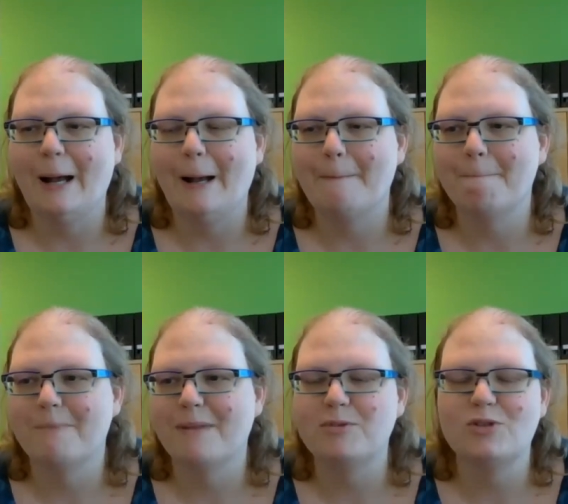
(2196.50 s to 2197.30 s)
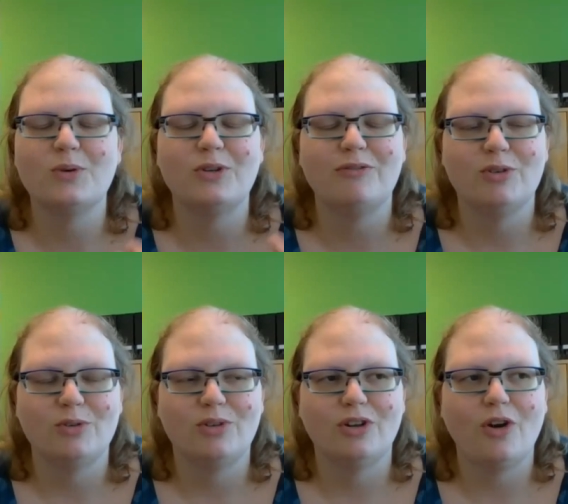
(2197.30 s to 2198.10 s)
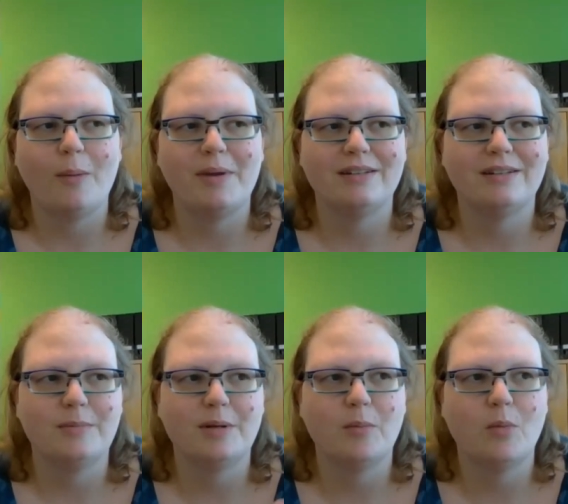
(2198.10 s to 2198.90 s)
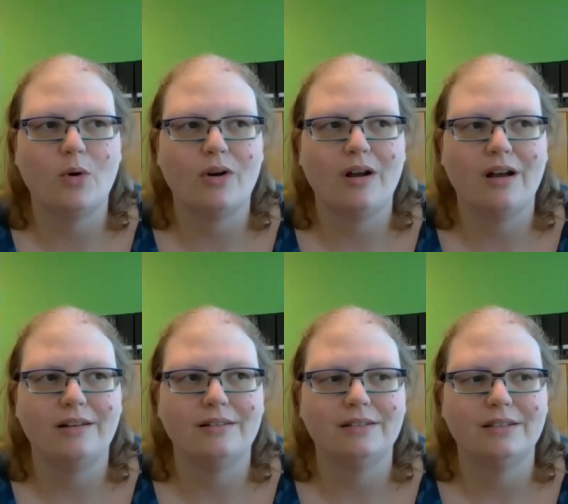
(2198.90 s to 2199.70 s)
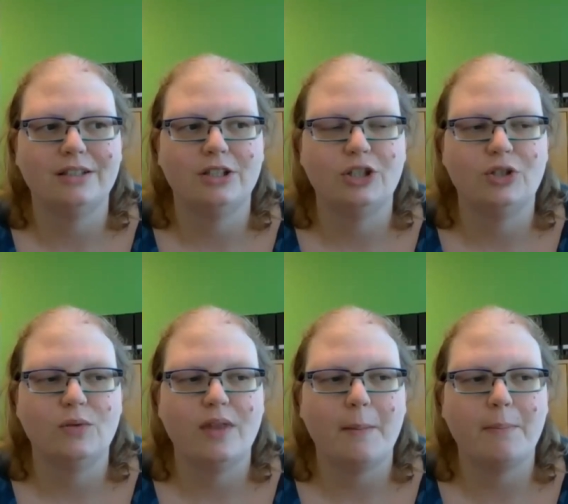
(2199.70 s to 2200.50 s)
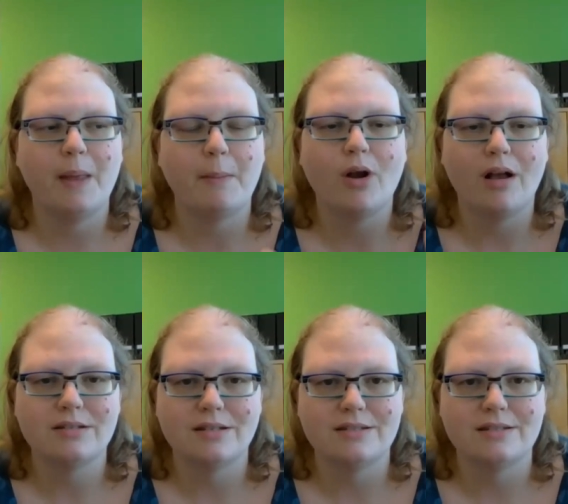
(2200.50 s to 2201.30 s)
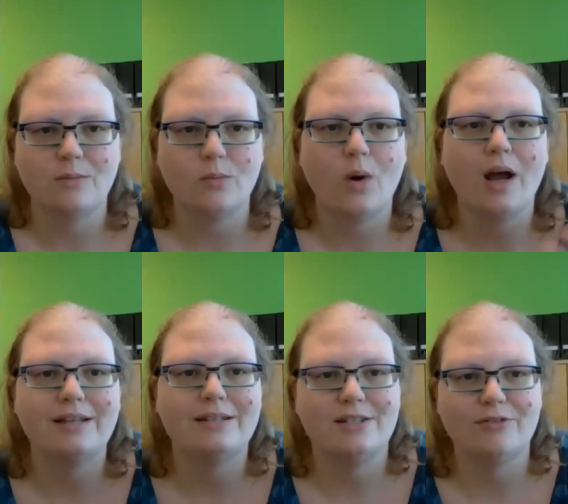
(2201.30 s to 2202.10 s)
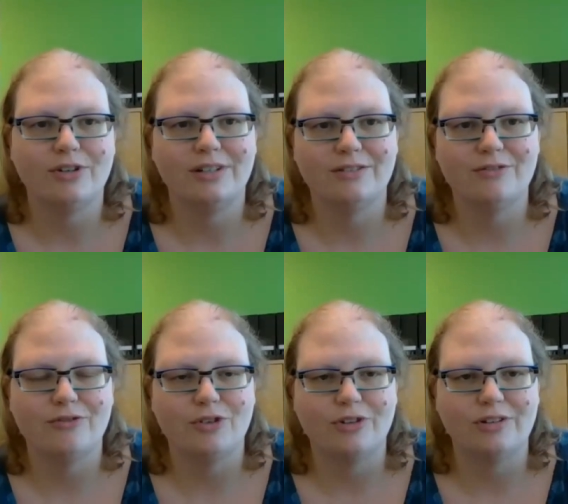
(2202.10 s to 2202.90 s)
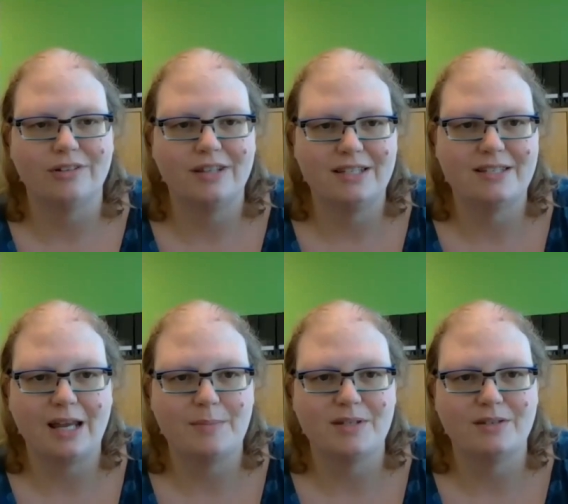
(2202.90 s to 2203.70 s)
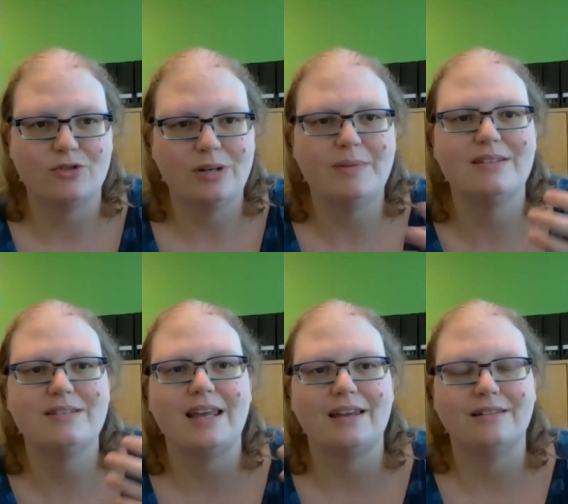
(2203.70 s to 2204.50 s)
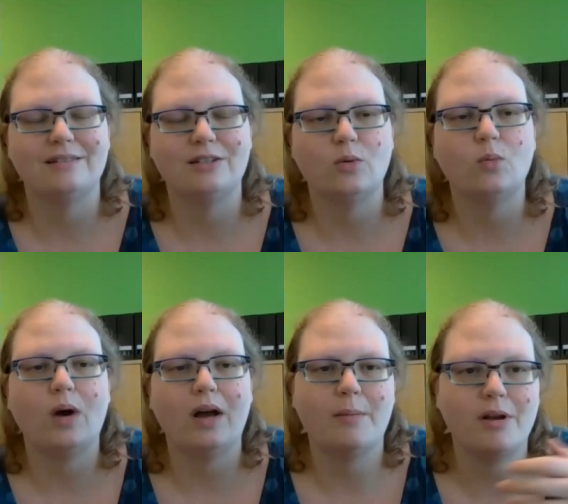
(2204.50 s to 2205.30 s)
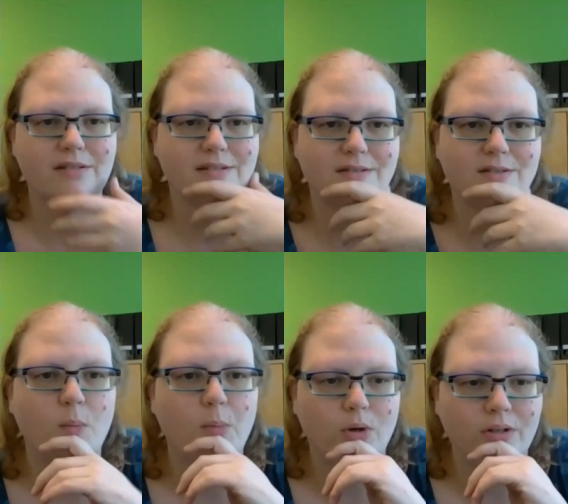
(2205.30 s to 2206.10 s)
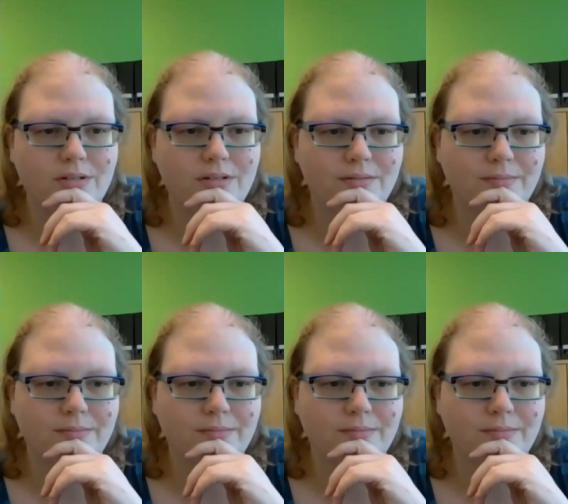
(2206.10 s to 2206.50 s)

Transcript: Um, I'm just wondering if you could comment a little bit more on, you know, that that process, why it's different for these types of treatments, and you know why that process is so important.